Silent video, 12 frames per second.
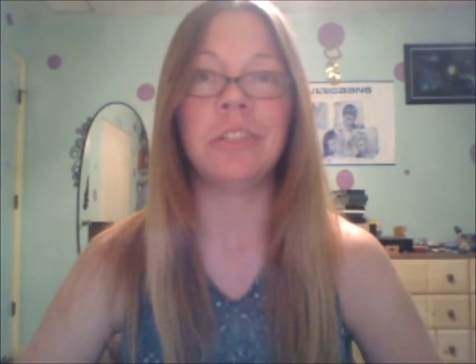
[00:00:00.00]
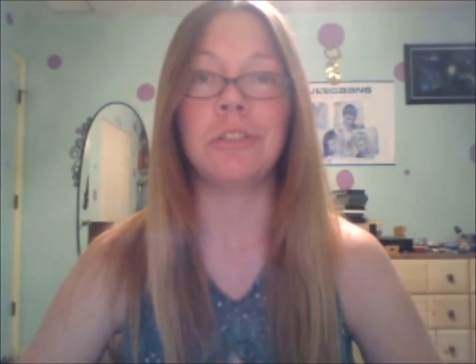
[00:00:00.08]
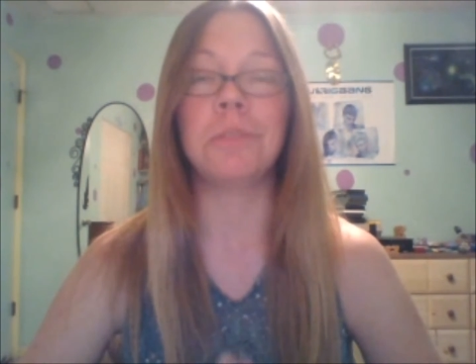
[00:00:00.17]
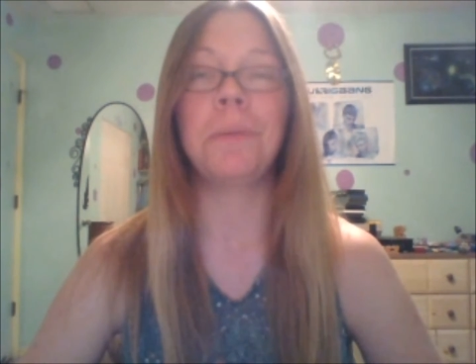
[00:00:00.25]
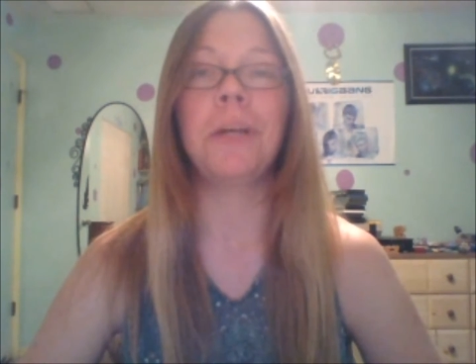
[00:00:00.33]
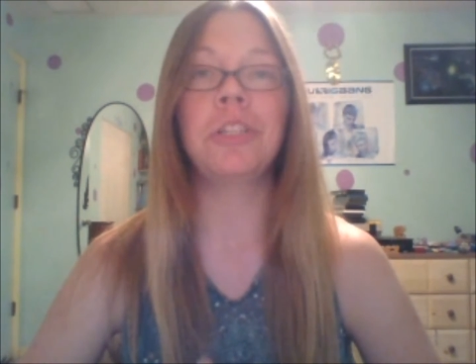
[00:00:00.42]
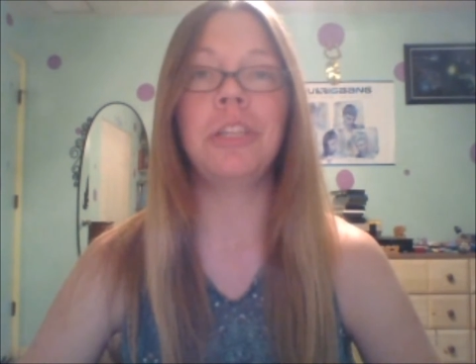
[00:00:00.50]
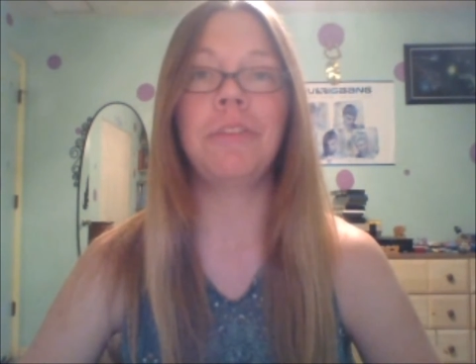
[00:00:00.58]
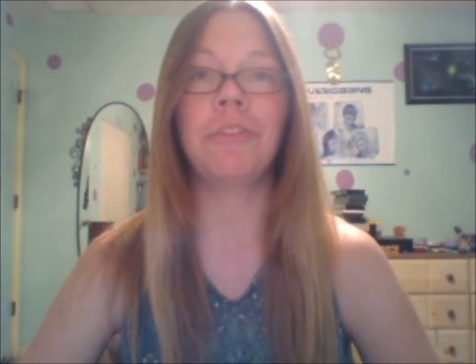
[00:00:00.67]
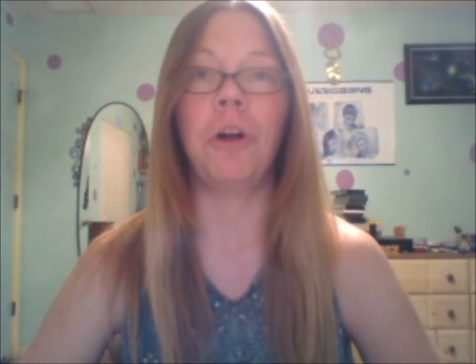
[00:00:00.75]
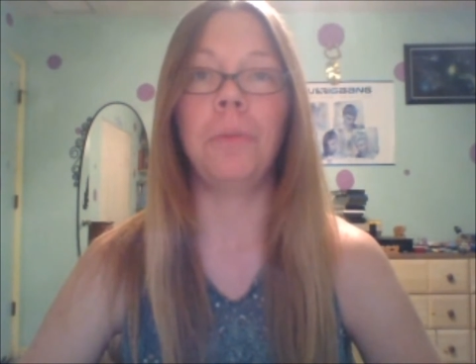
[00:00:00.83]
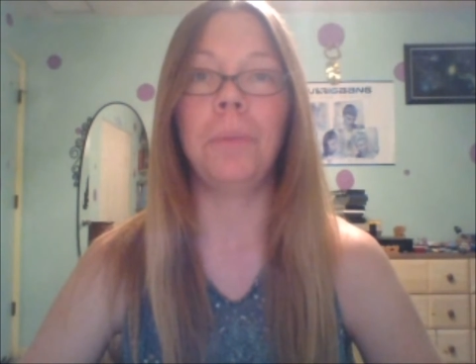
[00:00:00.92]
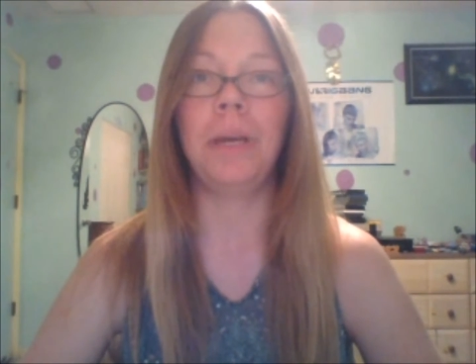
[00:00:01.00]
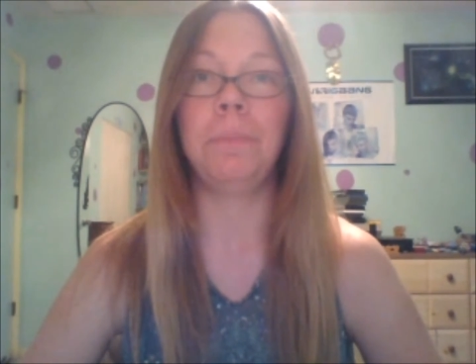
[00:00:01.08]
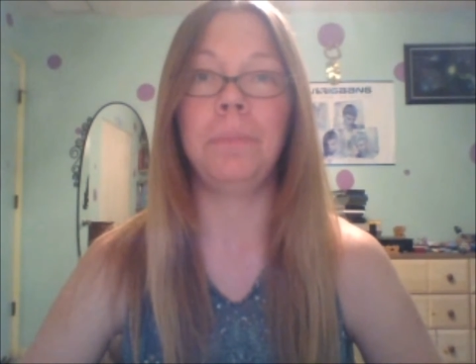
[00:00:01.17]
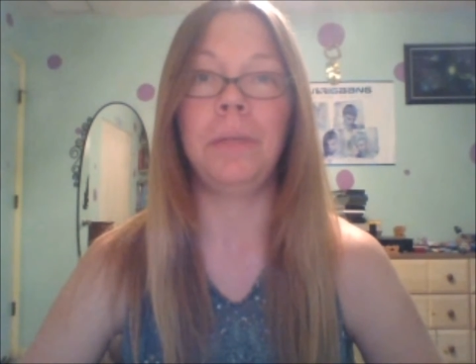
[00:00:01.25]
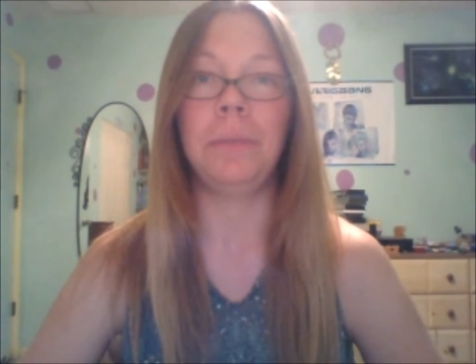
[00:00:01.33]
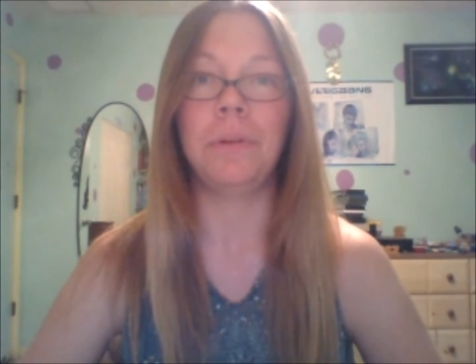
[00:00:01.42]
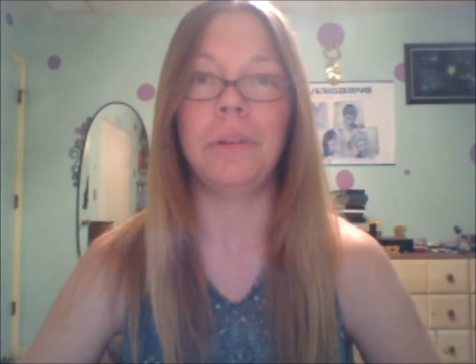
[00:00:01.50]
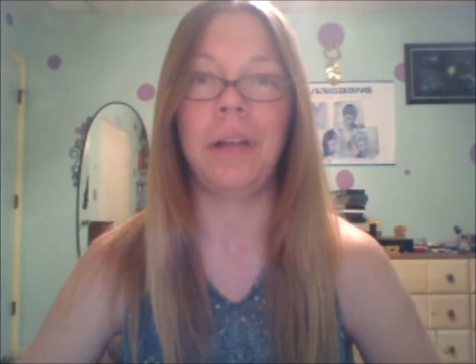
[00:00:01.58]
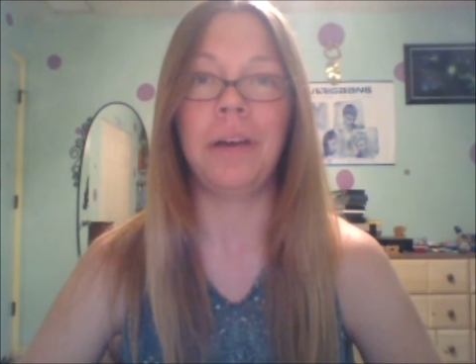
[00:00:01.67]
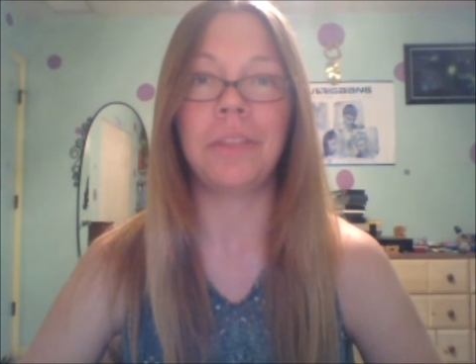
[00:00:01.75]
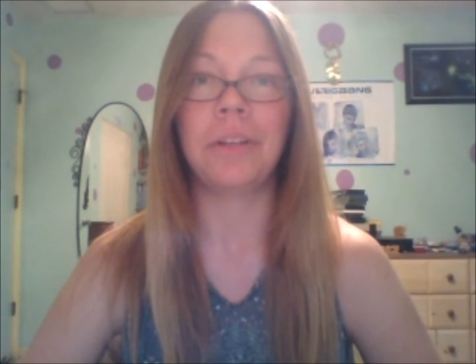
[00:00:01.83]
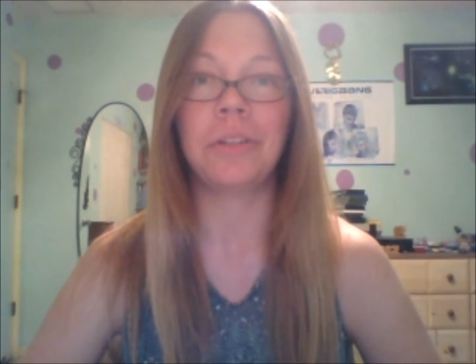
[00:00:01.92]
So especially for all my people
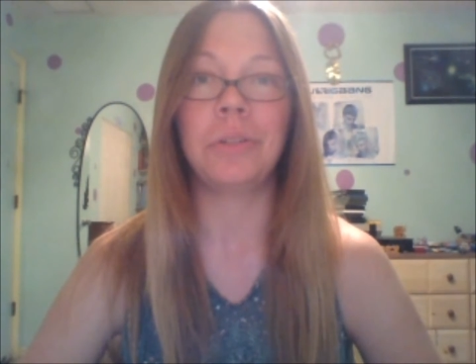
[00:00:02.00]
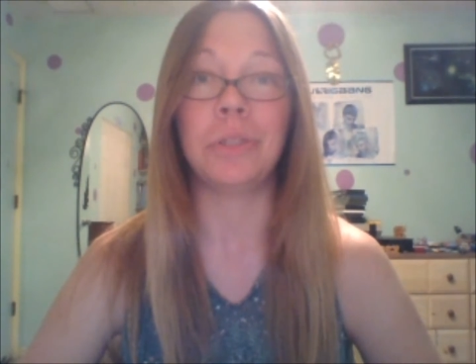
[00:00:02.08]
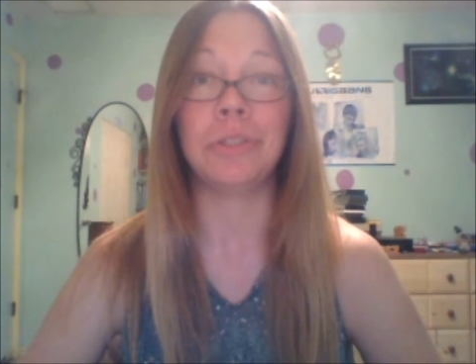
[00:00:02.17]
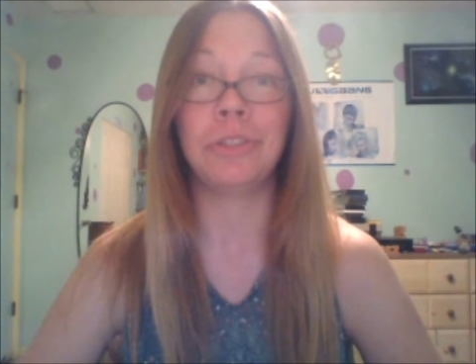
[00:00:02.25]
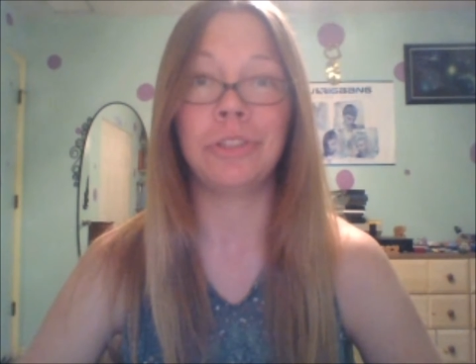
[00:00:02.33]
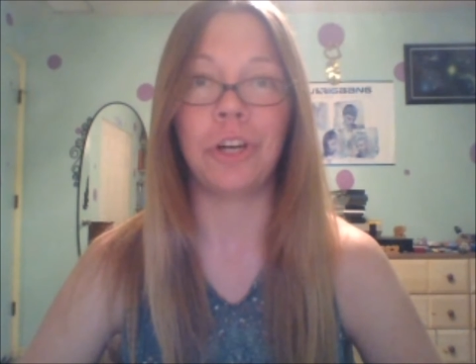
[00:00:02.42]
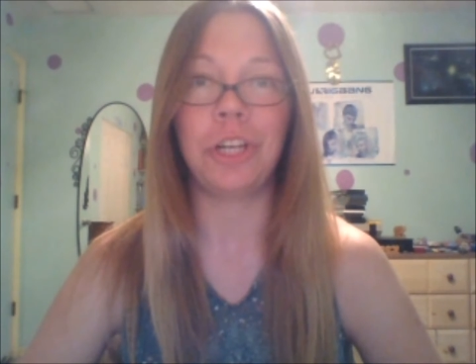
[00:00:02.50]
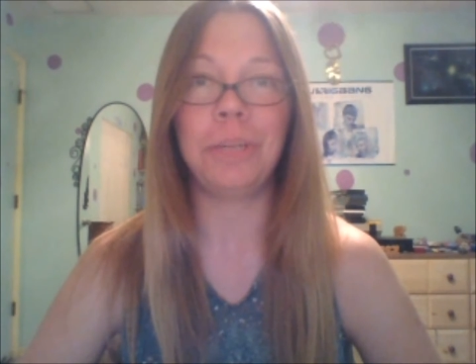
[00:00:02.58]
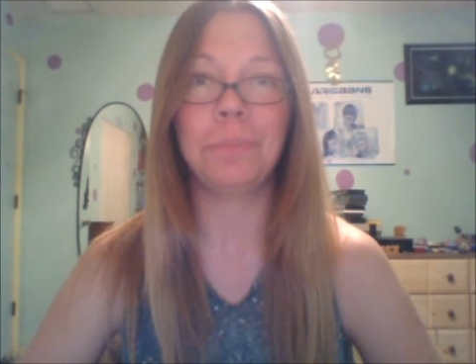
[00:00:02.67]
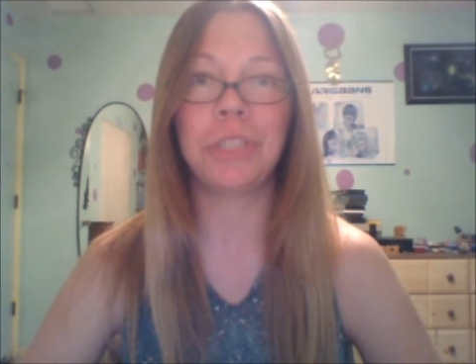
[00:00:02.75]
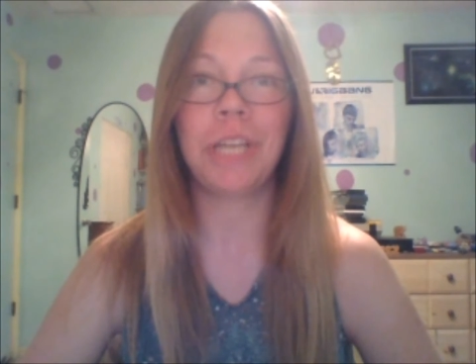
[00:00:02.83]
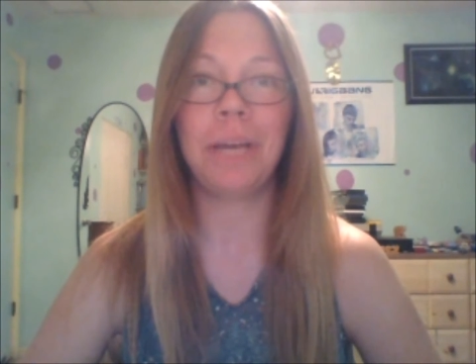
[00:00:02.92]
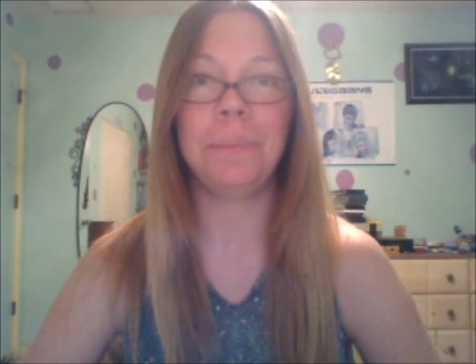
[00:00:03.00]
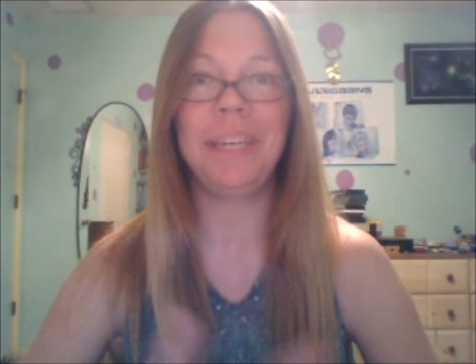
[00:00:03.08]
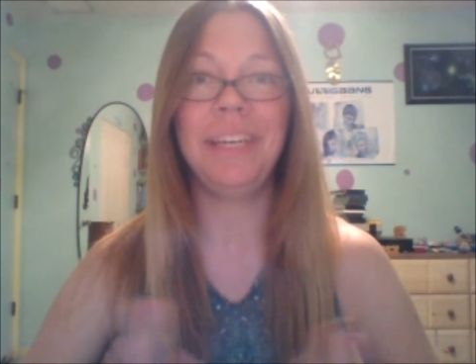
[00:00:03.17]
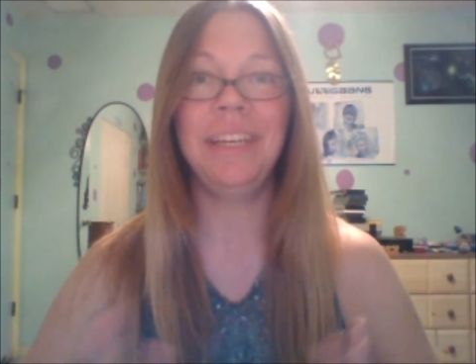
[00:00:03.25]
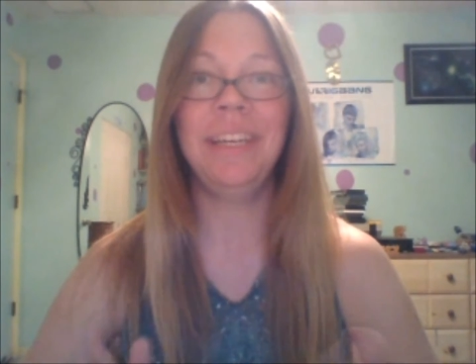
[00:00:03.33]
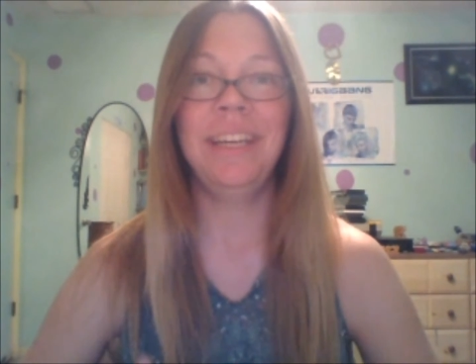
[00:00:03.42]
out there who are starting pre-IB,